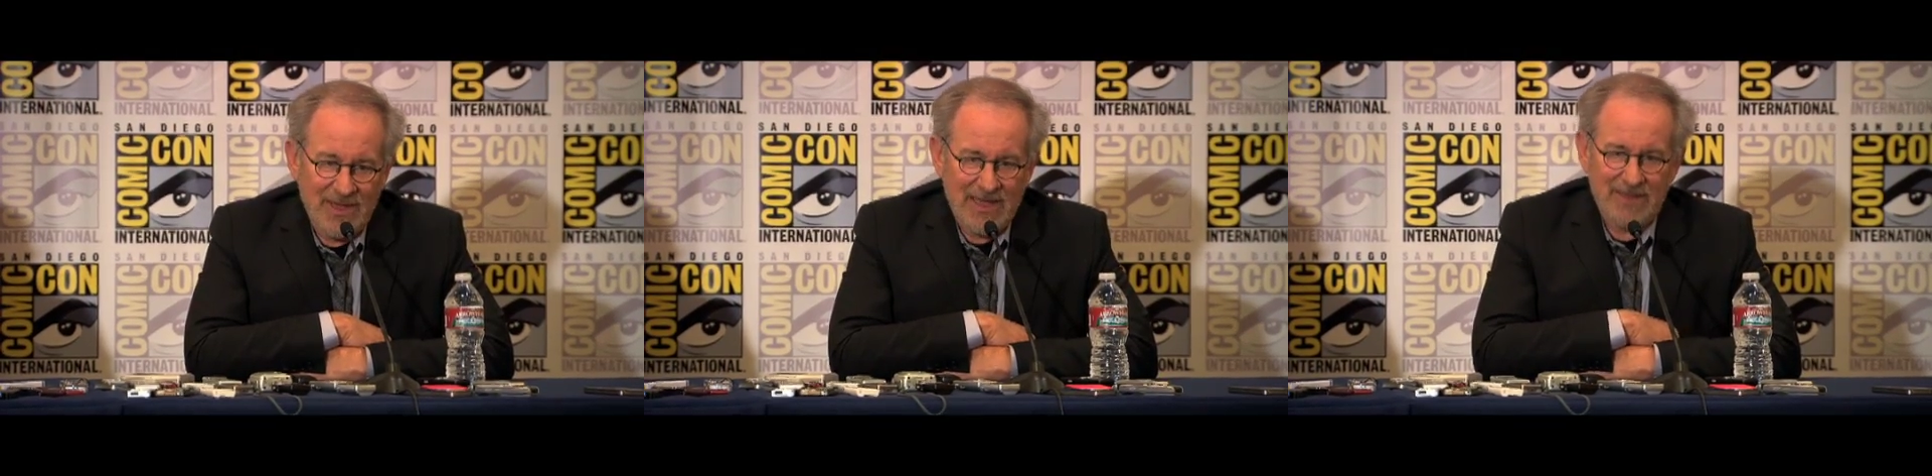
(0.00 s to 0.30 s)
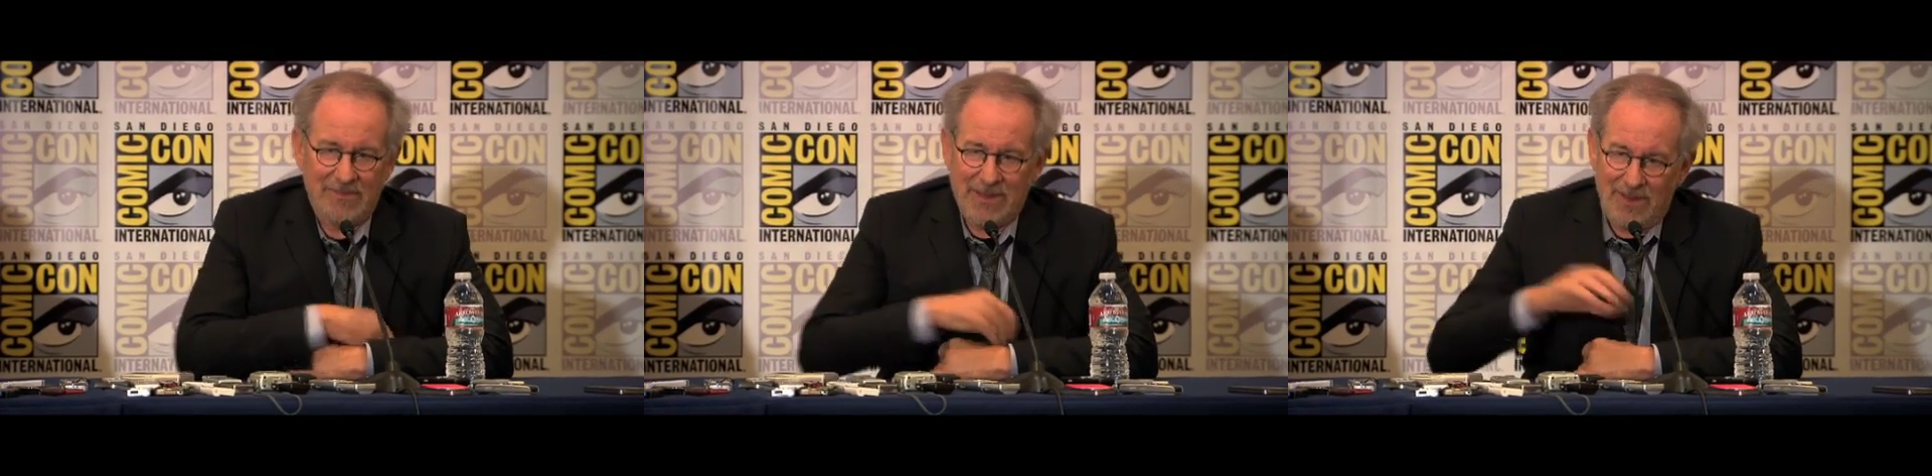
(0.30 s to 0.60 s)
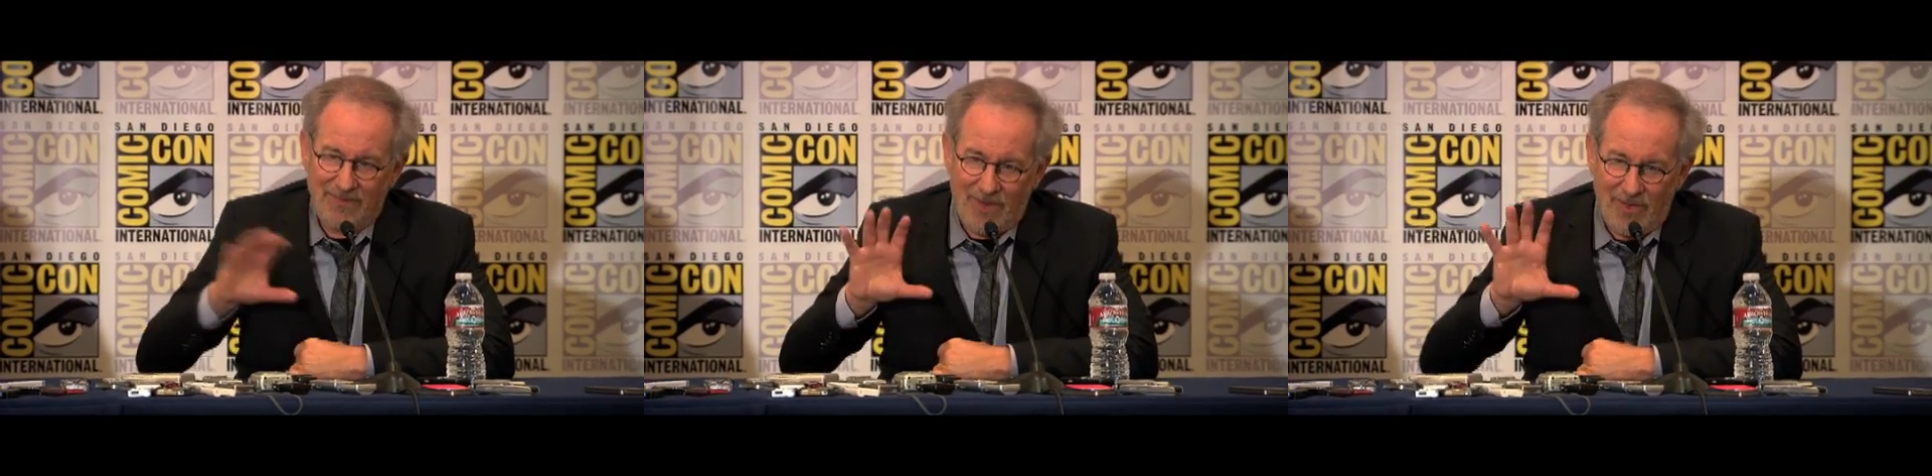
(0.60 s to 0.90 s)
in the
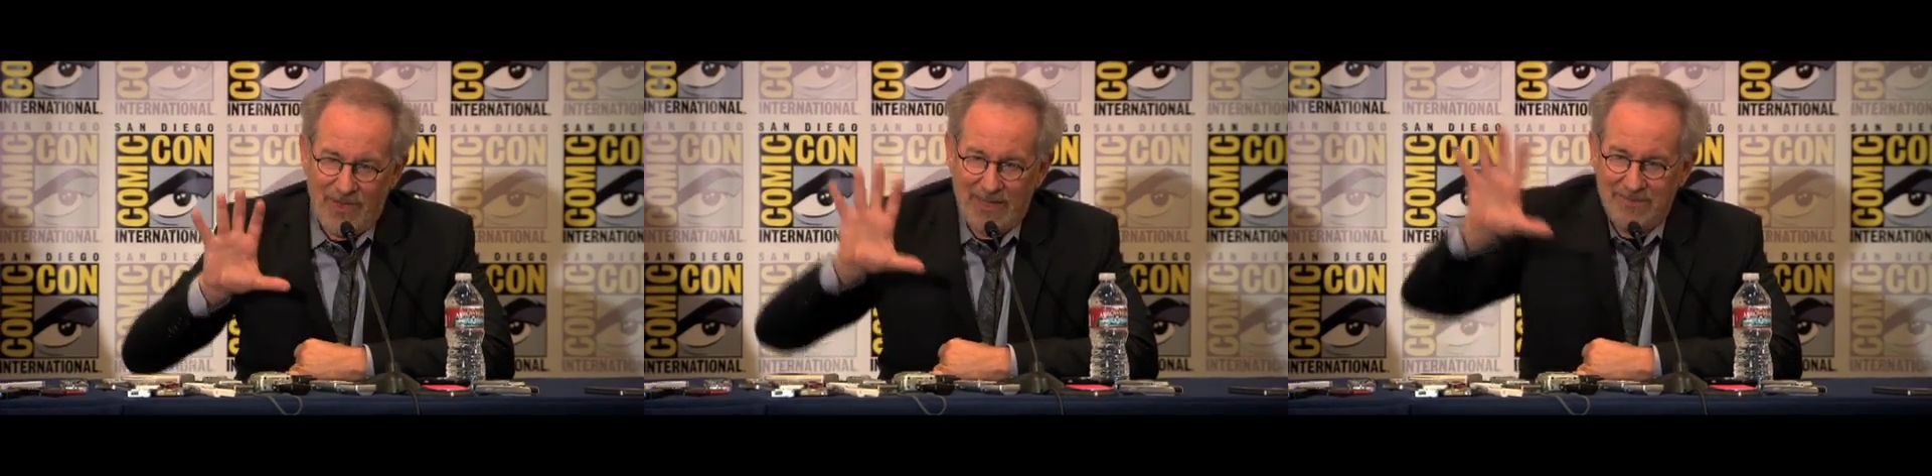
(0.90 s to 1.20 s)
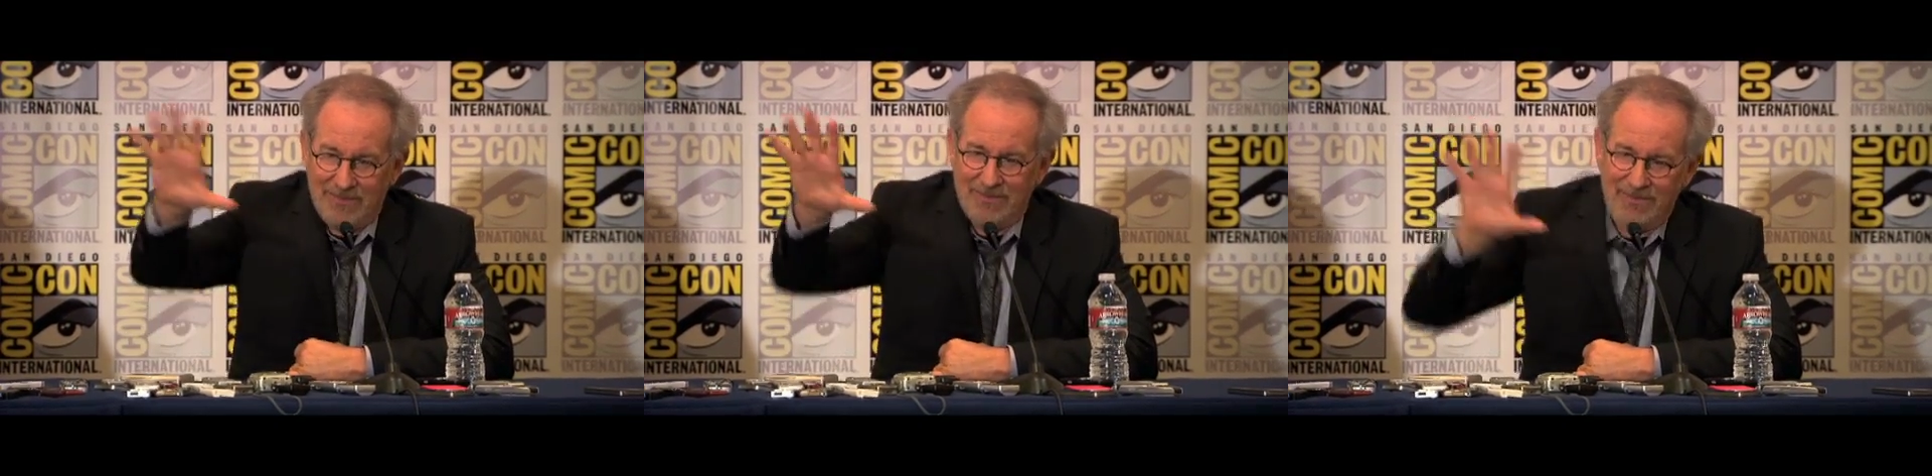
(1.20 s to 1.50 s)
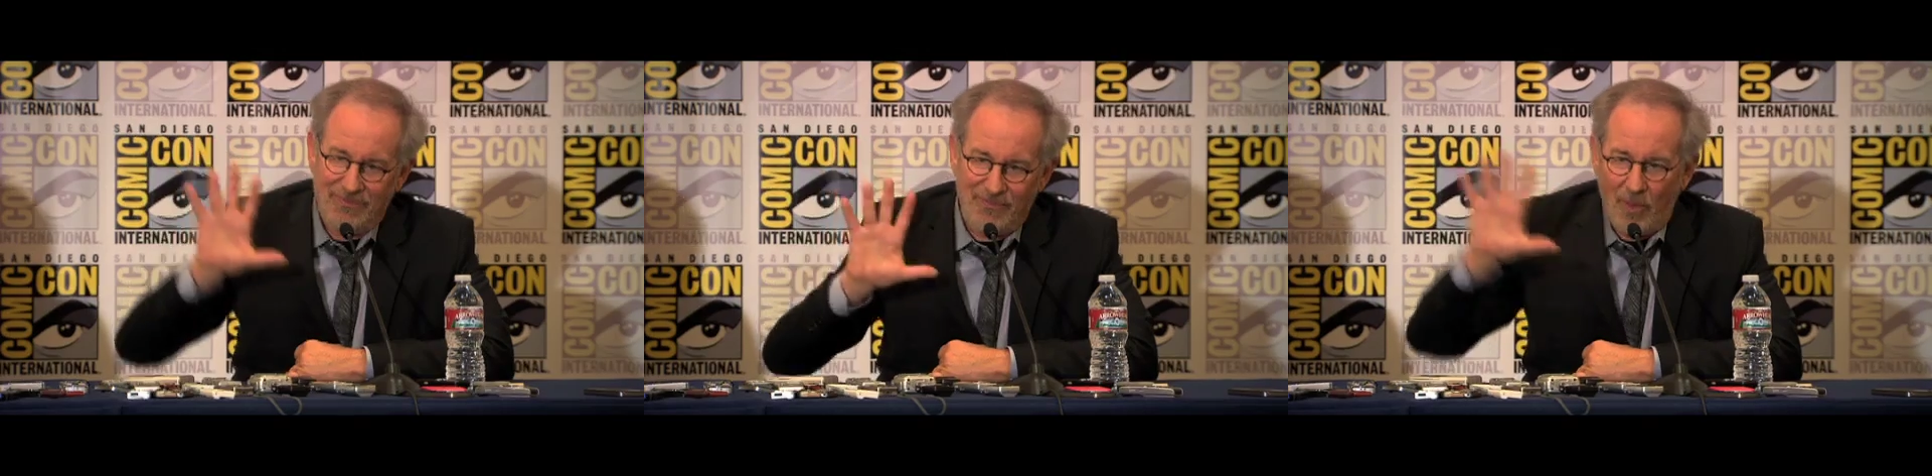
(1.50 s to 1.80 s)
middle of all that
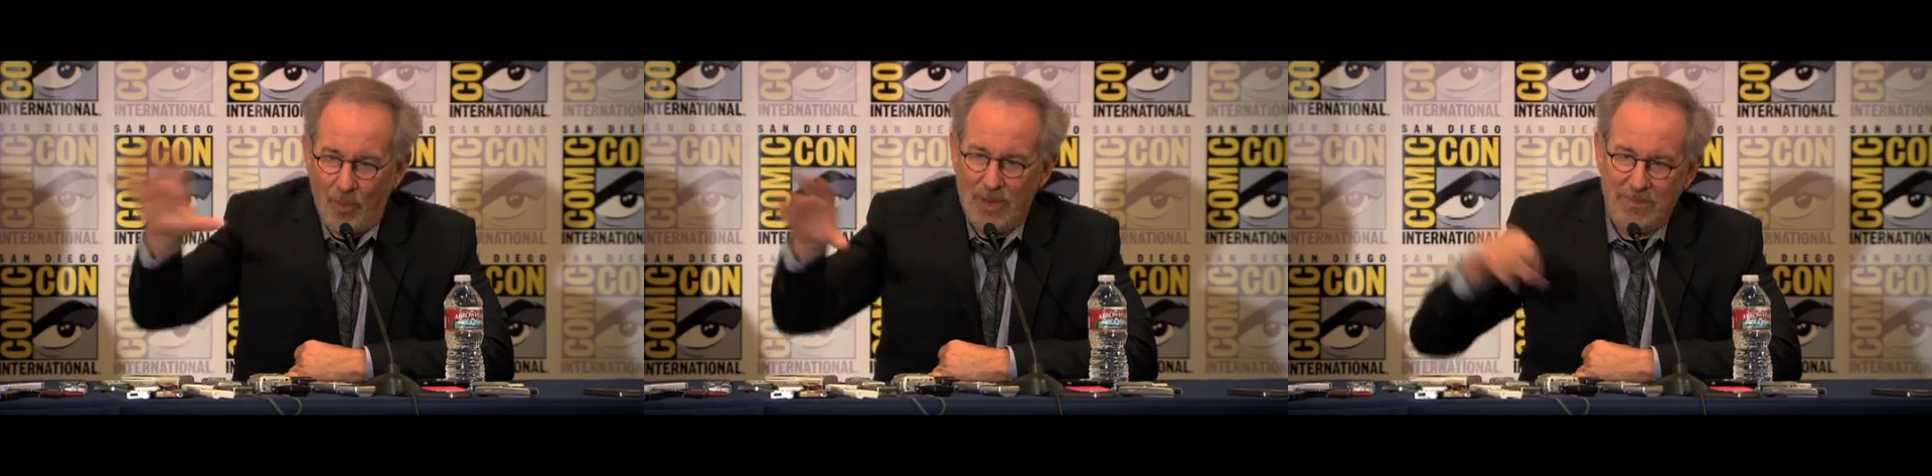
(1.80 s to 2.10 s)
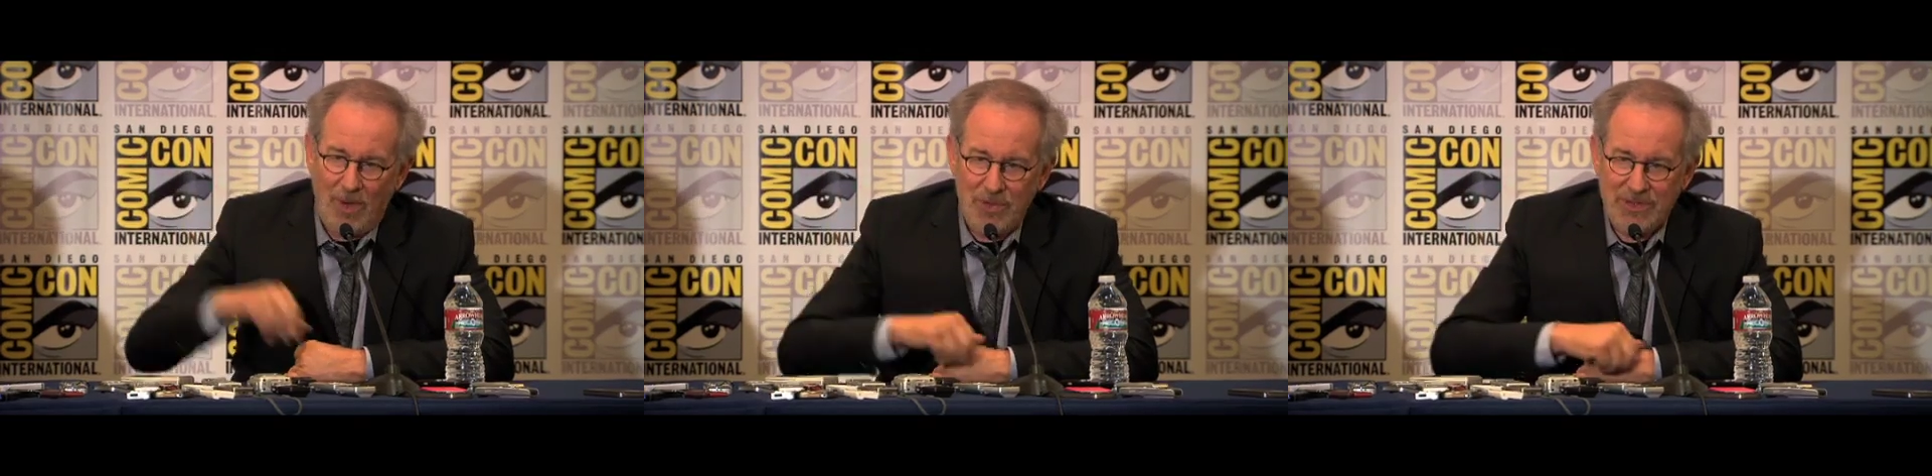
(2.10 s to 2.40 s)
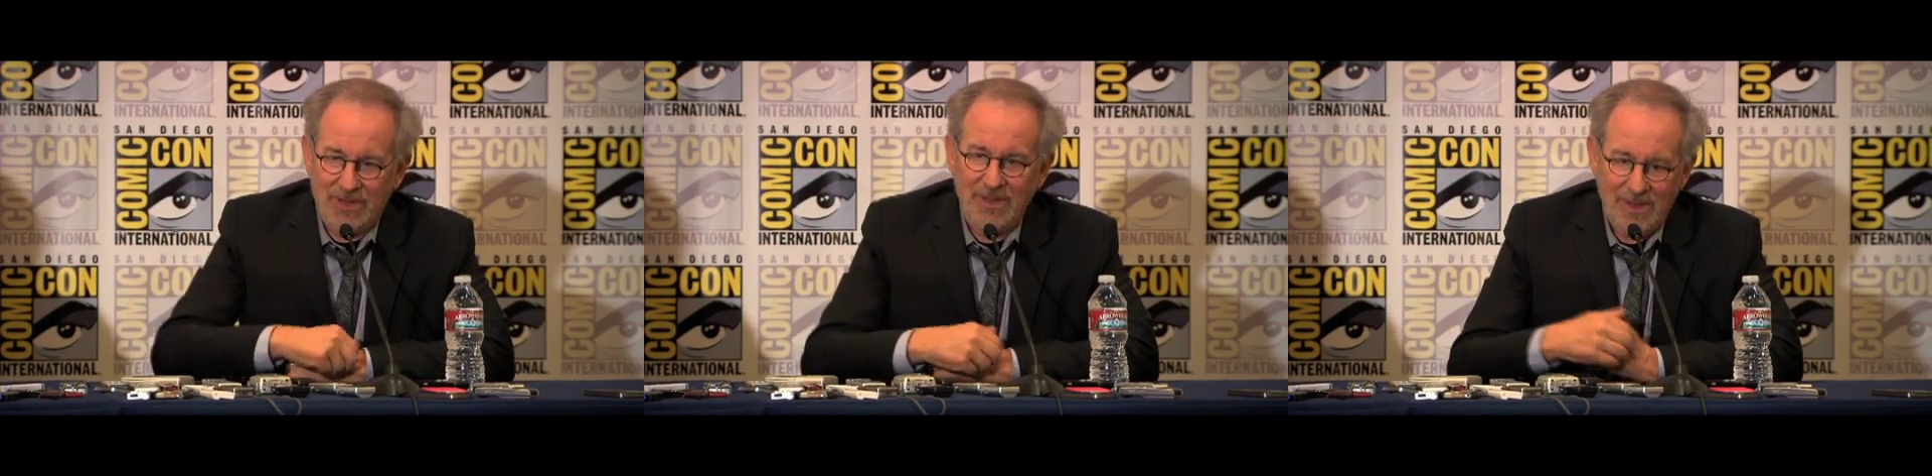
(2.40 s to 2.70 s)
forward
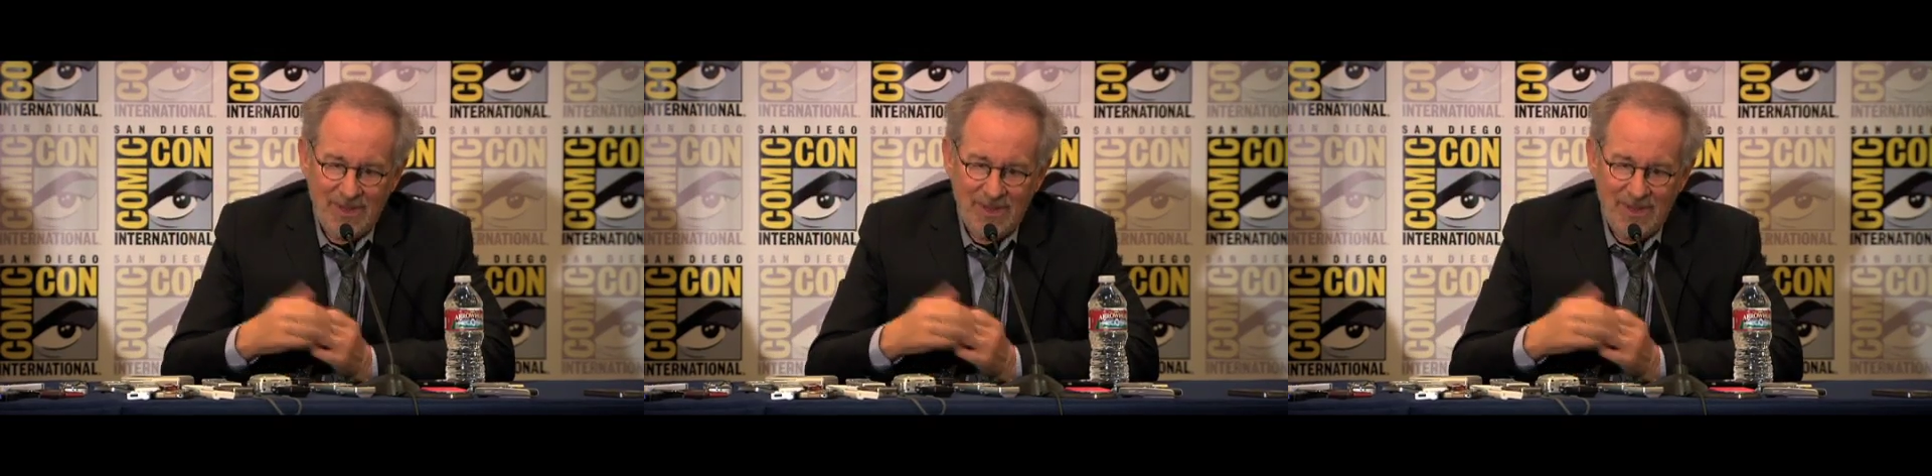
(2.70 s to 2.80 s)
motion,